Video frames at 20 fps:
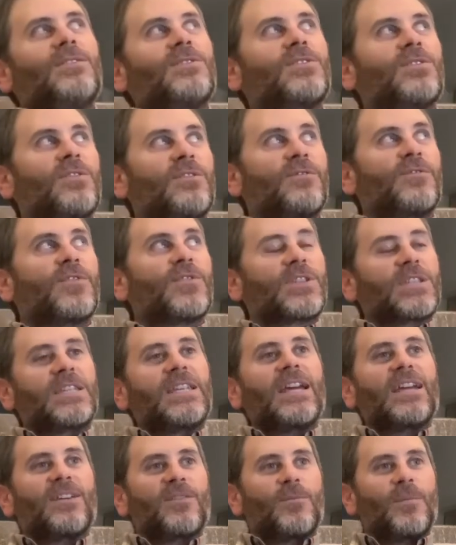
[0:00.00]
the first
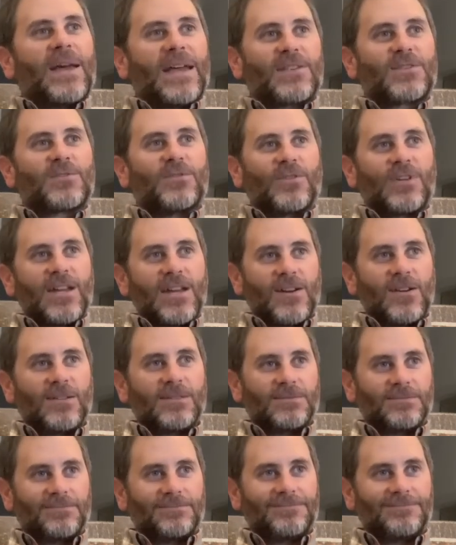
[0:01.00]
day of pastoral care
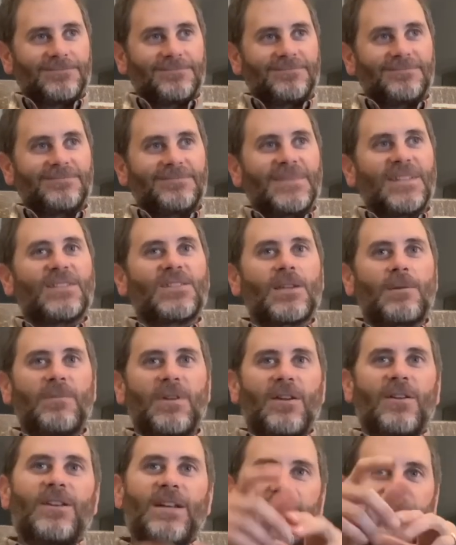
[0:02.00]
in
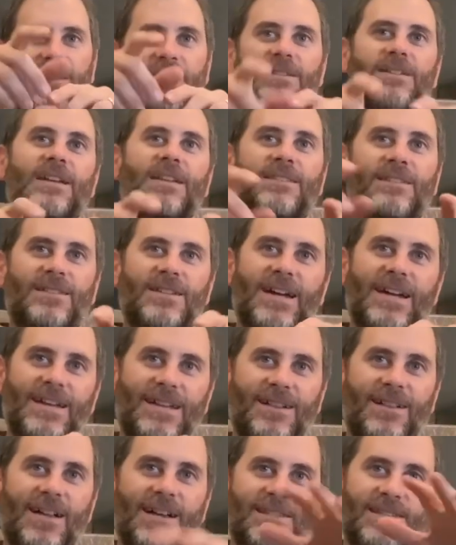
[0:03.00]
seminary, not the death and
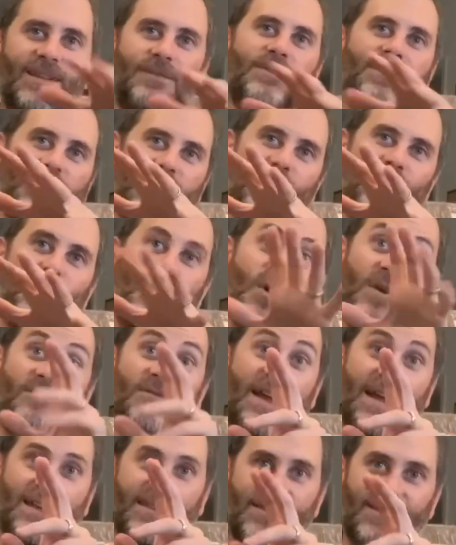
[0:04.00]
dying class, that was like a more
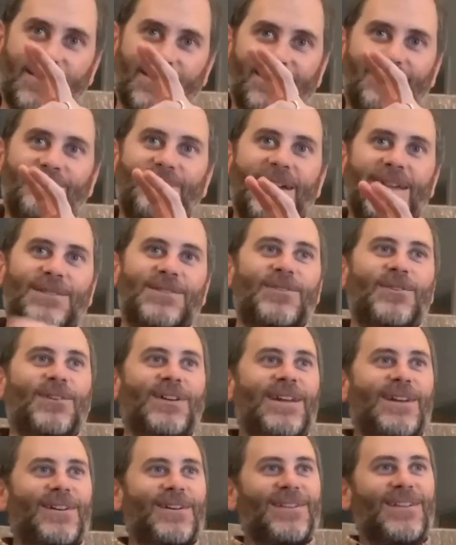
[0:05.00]
advanced pastoral
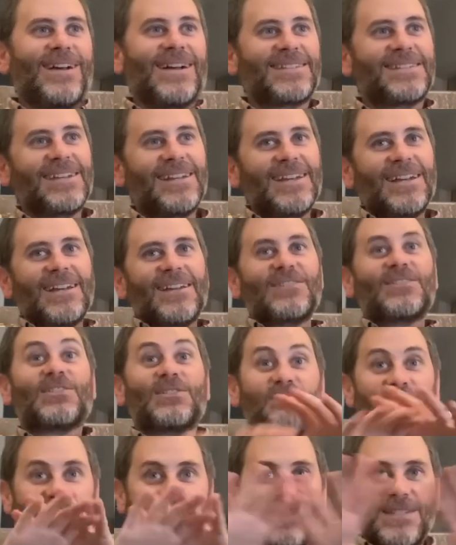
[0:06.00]
care class,
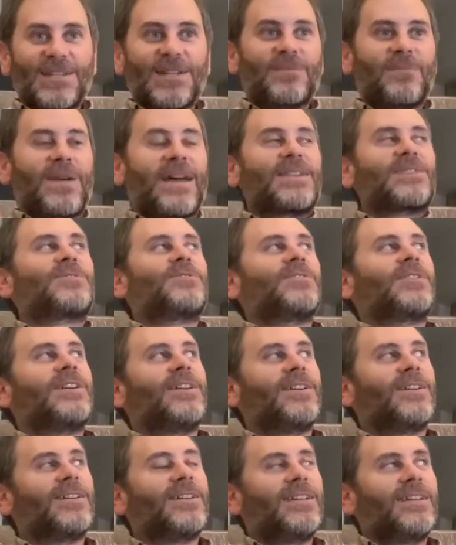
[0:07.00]
just basic pastoral
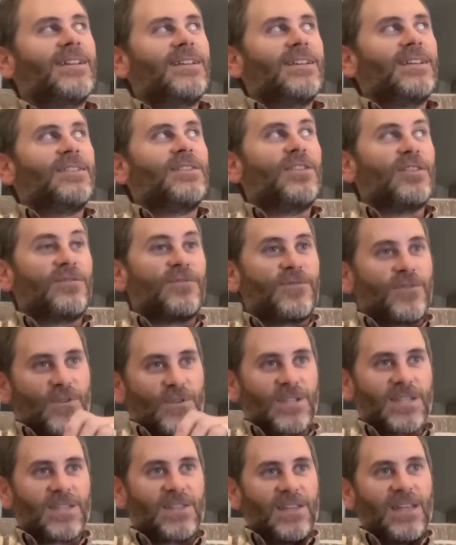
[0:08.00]
care. The
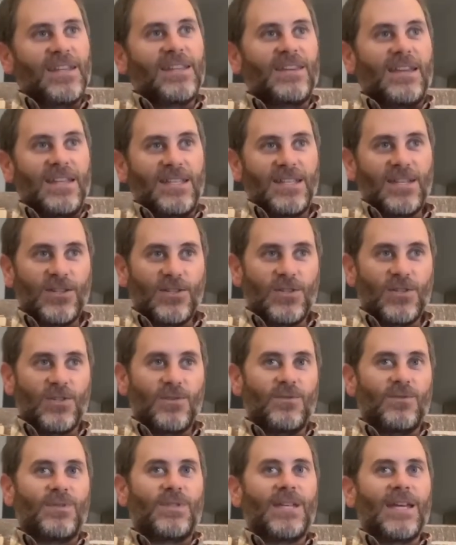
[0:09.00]
first thing they teach
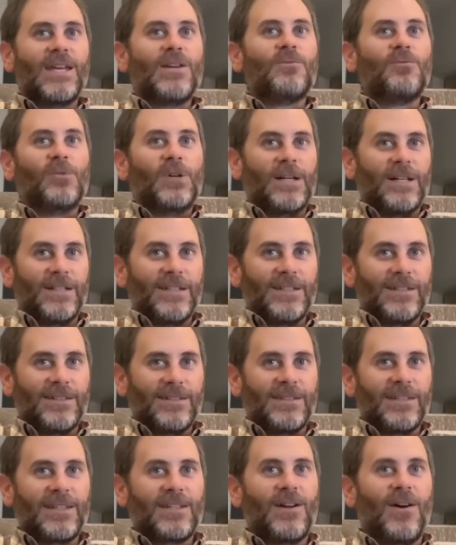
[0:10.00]
you day one,
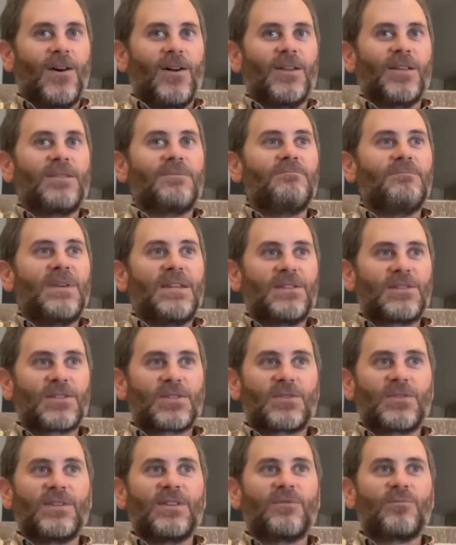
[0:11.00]
they call it
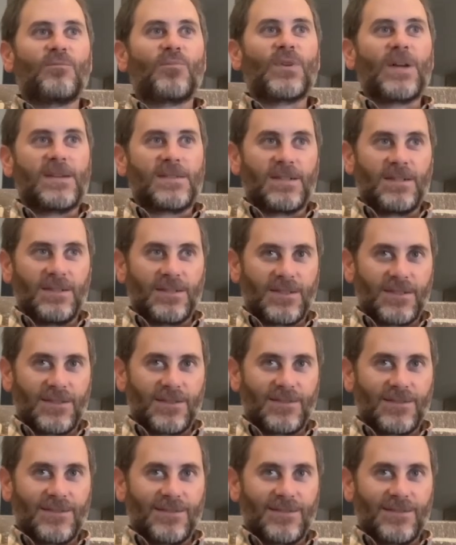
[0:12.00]
ministry of presence,